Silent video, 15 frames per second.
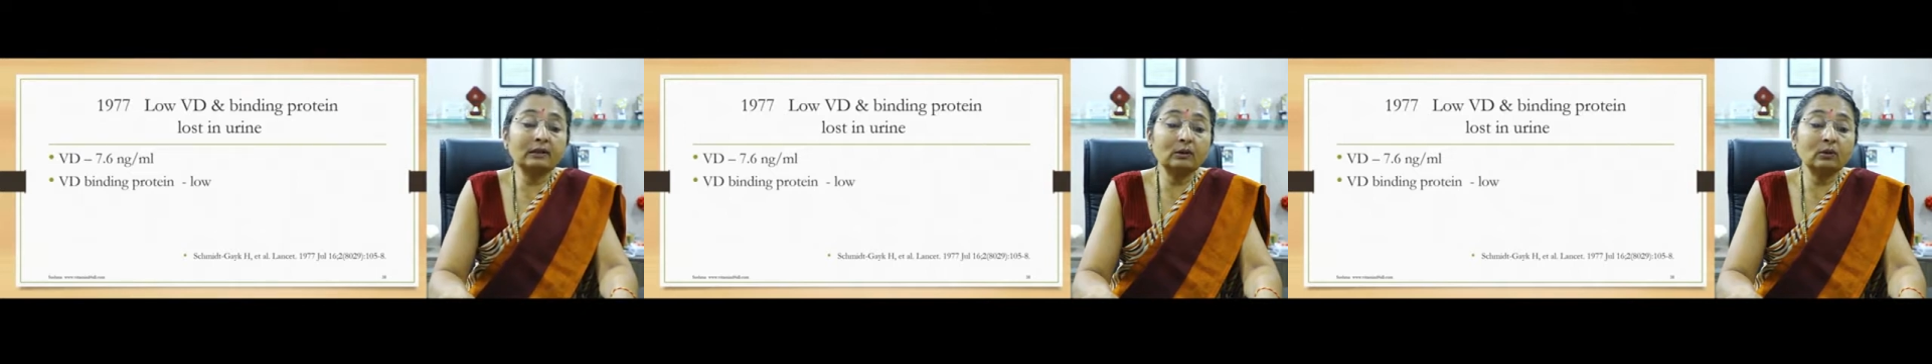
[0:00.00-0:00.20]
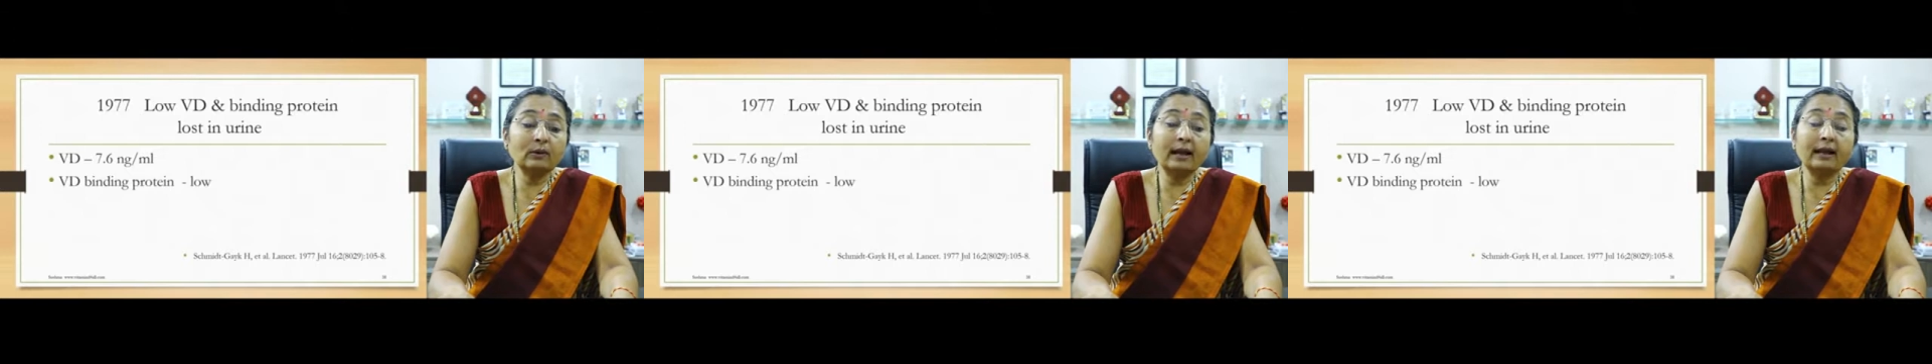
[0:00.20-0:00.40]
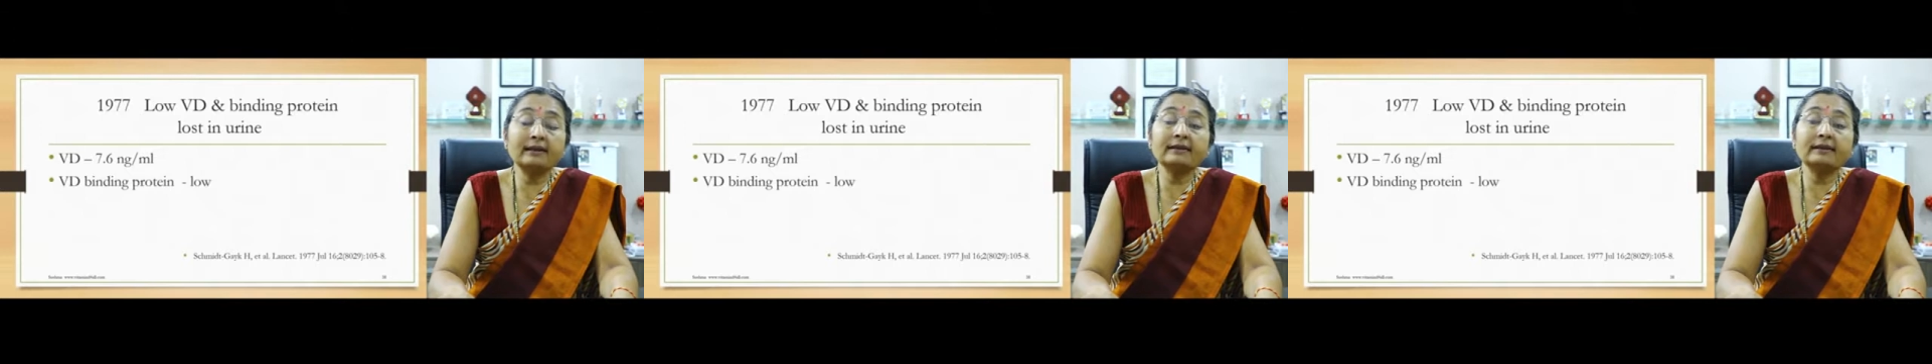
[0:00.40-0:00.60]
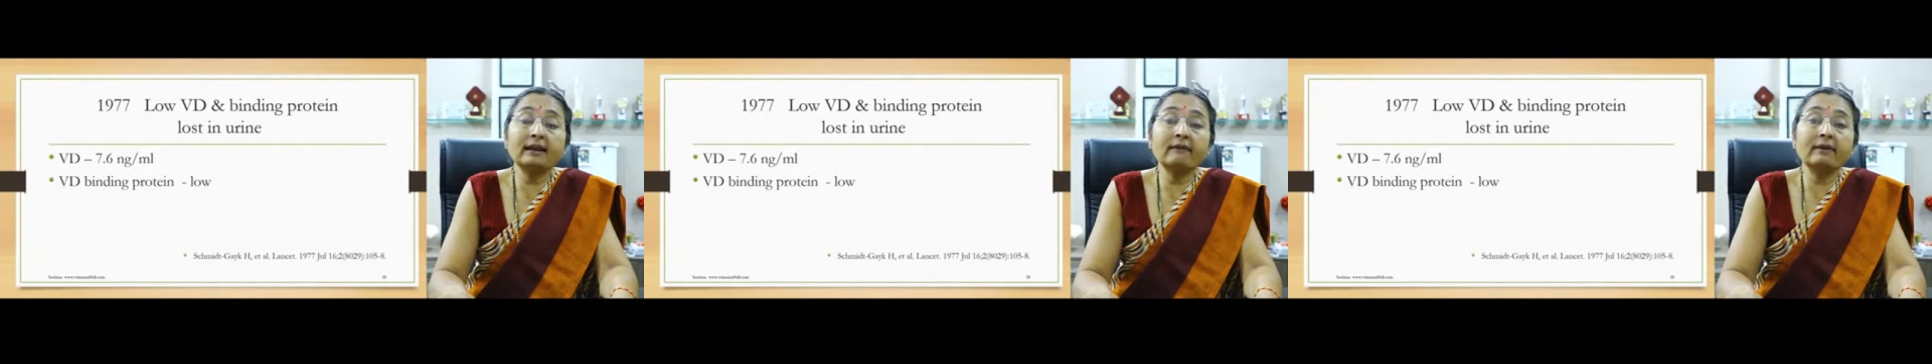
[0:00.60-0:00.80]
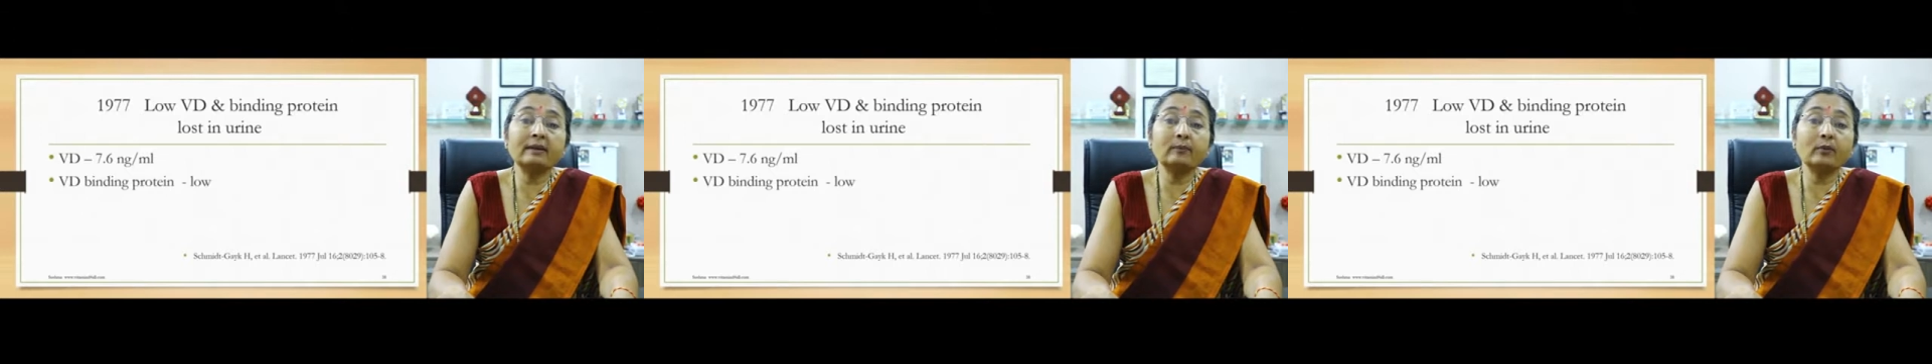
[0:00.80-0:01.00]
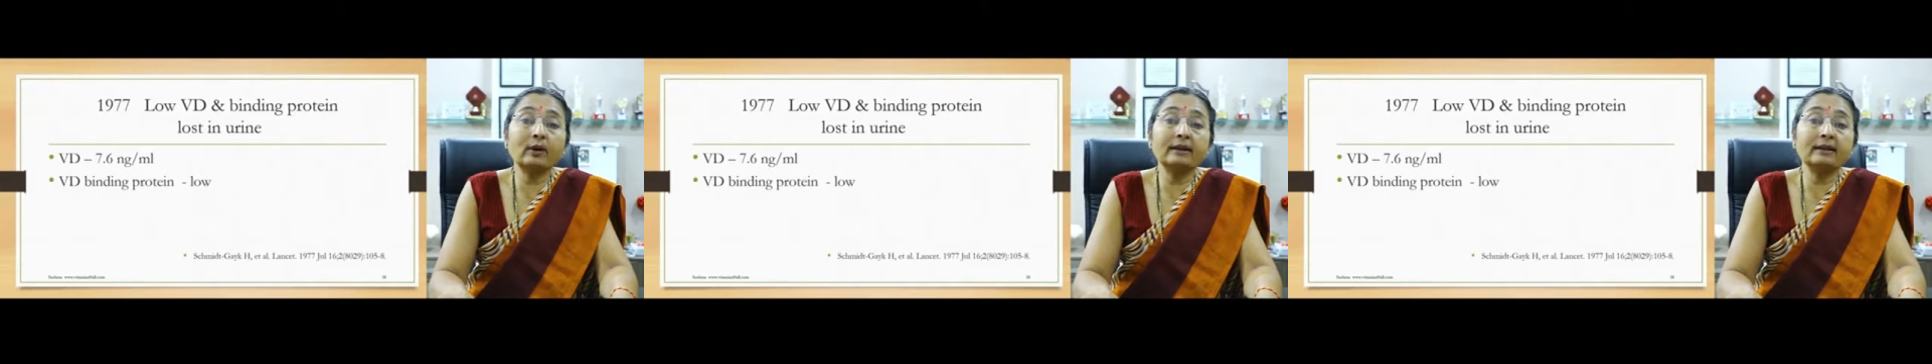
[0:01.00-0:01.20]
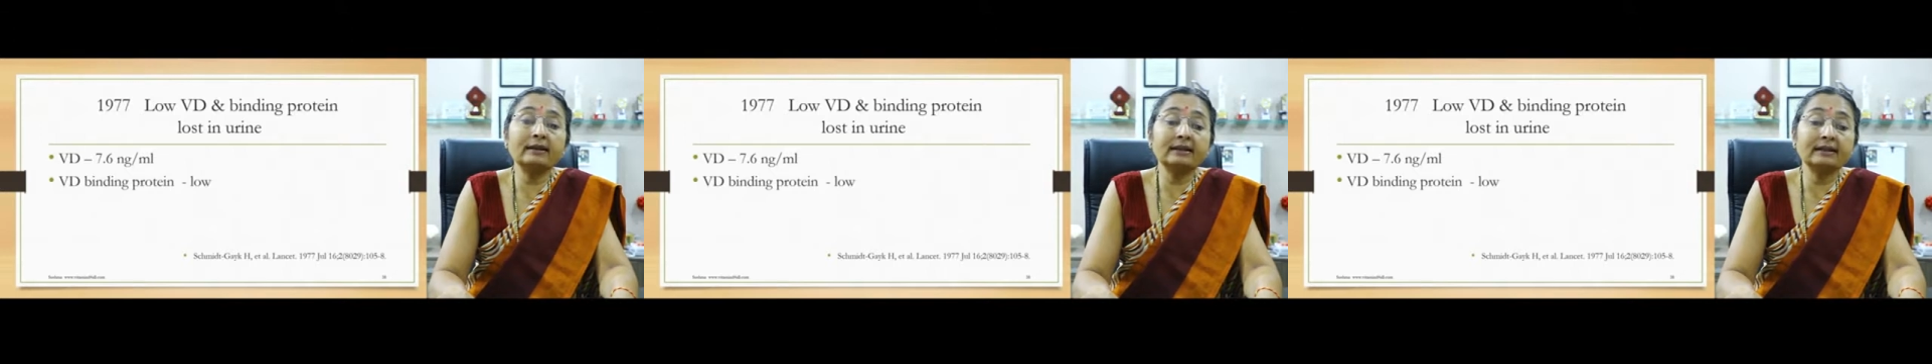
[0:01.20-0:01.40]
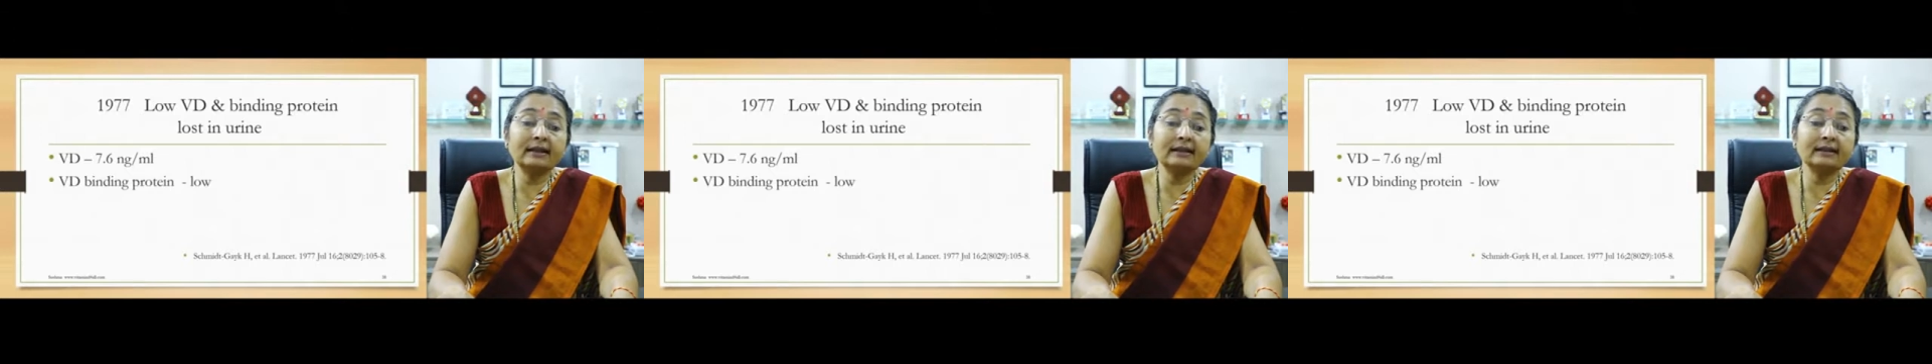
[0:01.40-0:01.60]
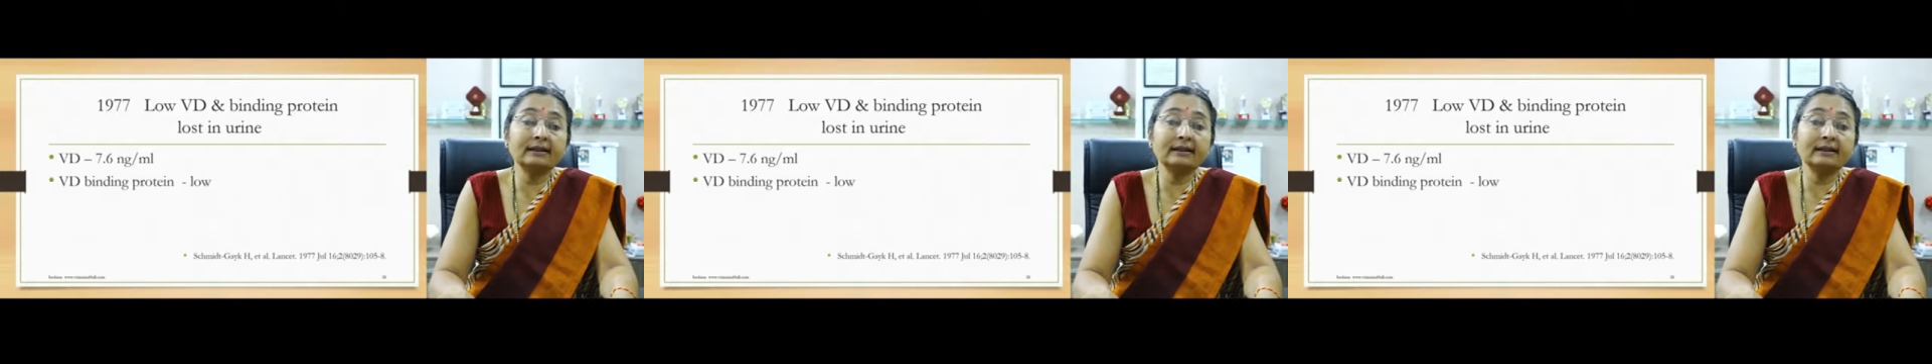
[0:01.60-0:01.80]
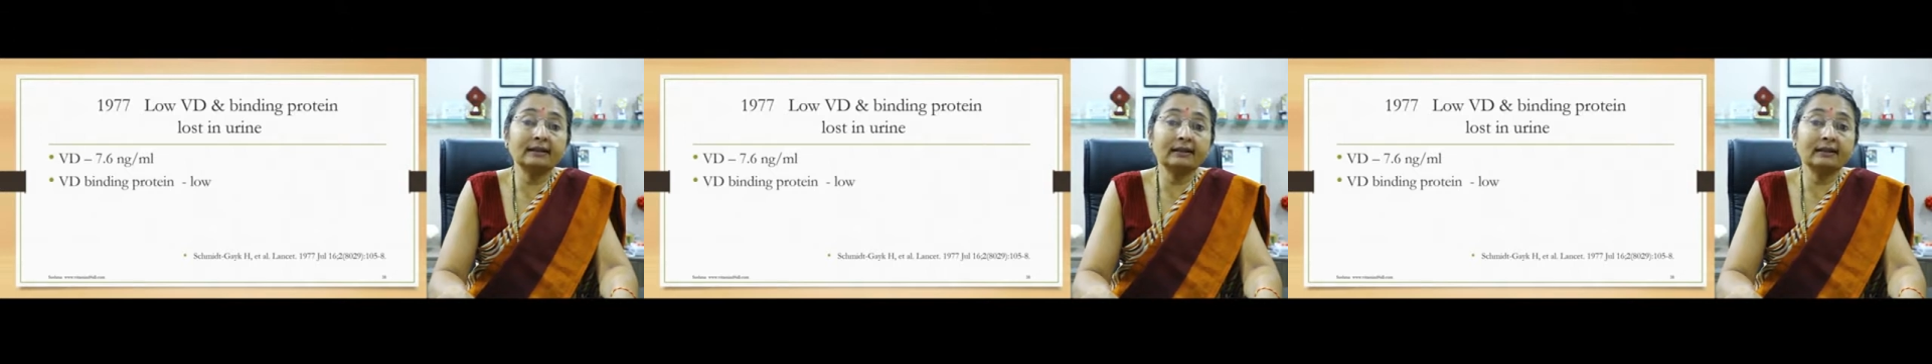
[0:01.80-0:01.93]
low as 7.6